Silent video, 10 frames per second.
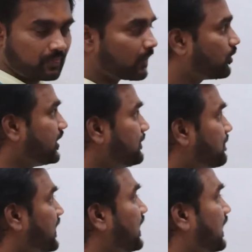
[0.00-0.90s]
Okay.
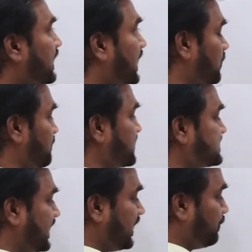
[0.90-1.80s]
Now,
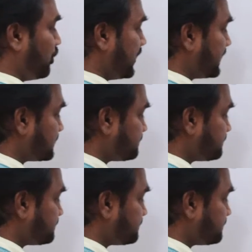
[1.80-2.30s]
second point.